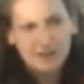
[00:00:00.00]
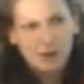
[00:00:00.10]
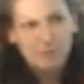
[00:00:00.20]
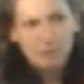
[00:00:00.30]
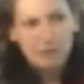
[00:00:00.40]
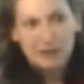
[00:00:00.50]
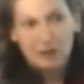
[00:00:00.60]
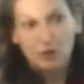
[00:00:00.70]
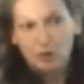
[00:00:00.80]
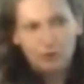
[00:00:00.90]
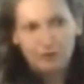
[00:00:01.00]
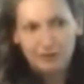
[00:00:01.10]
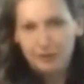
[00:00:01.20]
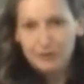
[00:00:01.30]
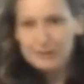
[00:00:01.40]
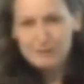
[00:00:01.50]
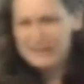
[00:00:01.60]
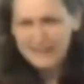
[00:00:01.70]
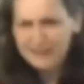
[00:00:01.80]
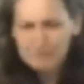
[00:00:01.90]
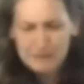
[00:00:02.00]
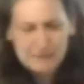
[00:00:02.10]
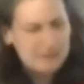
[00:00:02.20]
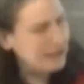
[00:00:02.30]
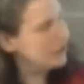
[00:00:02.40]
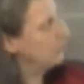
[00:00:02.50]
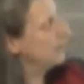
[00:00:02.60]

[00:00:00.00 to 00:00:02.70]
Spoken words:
come in with lawn. Lawn is a big obsession with